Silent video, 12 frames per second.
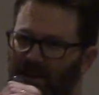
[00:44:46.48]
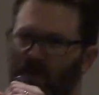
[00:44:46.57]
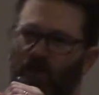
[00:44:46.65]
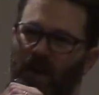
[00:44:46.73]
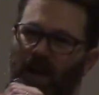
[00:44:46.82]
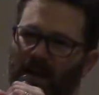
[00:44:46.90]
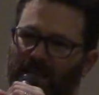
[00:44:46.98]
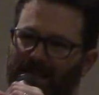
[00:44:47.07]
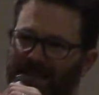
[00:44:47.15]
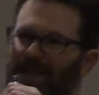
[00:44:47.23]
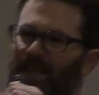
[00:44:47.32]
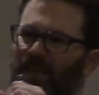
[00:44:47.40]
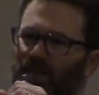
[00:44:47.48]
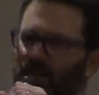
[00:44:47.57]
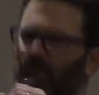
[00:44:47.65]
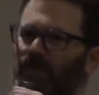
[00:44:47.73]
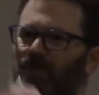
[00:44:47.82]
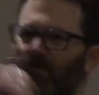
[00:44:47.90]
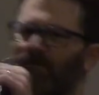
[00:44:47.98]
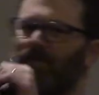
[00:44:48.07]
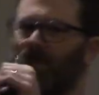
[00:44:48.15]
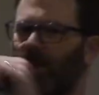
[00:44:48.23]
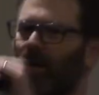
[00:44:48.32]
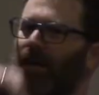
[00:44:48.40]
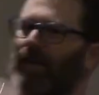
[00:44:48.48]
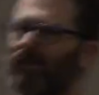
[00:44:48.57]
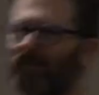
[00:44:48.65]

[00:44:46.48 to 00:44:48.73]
okay, it's Indiana Jones. Jeez.